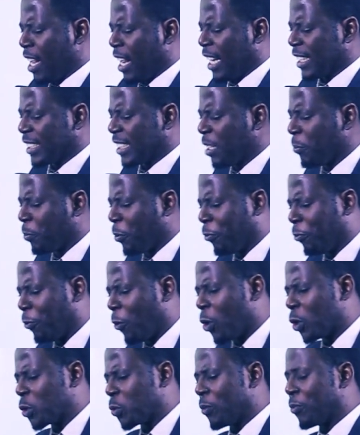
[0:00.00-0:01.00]
As simple
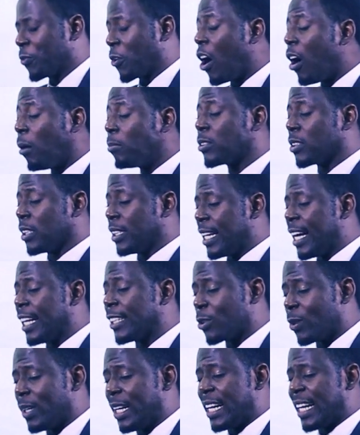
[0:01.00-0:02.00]
folks, we've come today
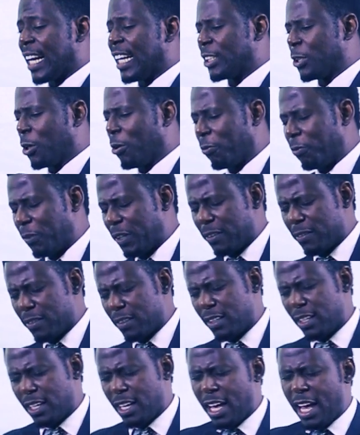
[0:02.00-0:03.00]
to learn at your feet.
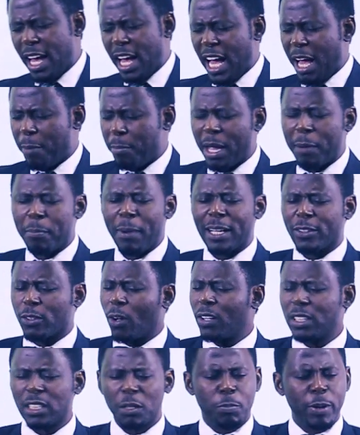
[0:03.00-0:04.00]
I make my
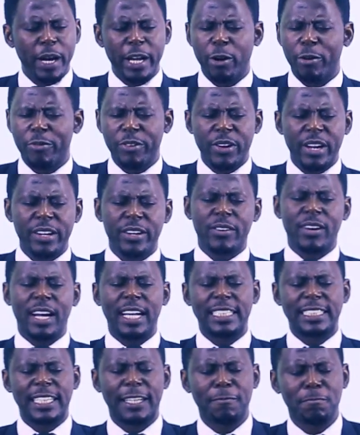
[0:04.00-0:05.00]
tongue the pen of a ready
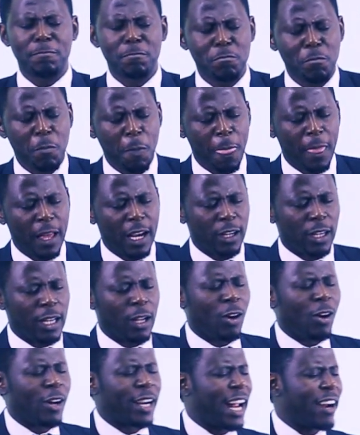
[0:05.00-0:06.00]
writer.
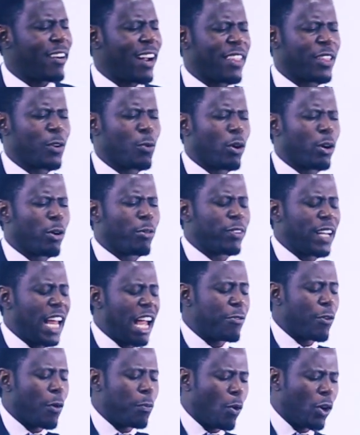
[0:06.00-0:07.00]
Lord, I write the word of
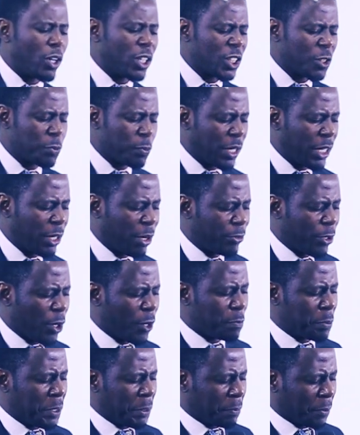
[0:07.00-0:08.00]
life upon the spirit of
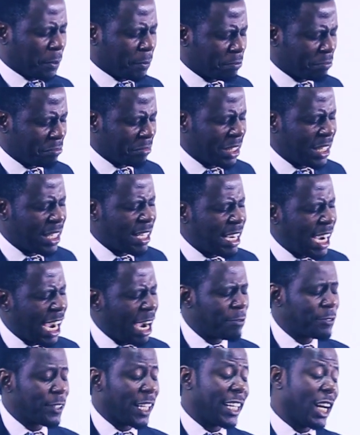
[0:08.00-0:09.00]
your people.
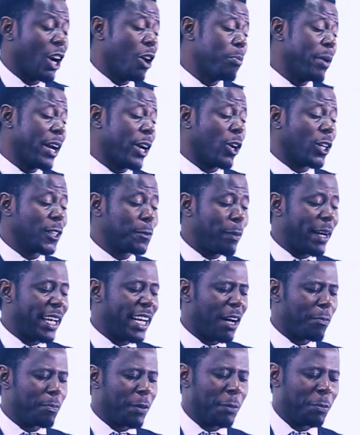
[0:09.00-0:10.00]
After now, make us
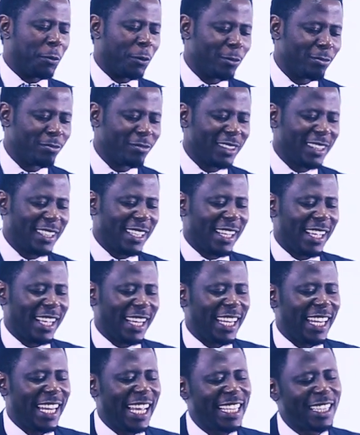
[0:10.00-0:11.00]
better people.
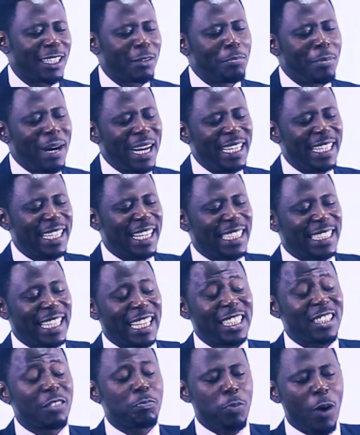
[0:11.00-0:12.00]
Let the mandate
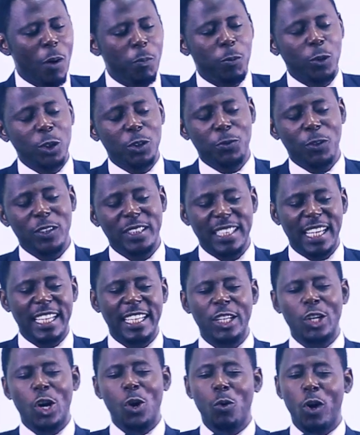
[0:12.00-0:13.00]
and the purpose for
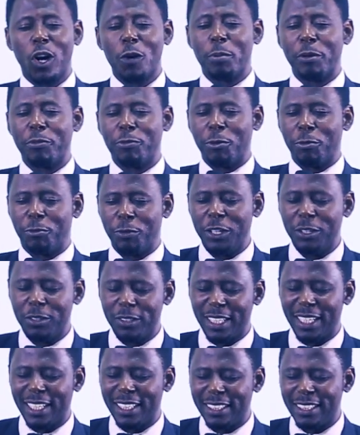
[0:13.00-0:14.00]
sending your word be
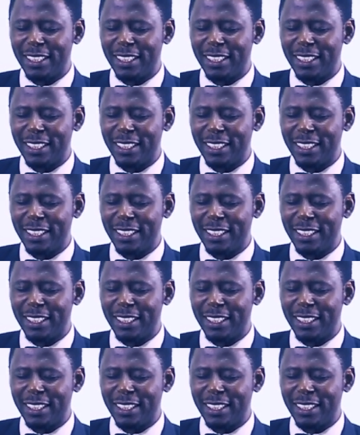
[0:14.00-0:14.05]
fulfilled.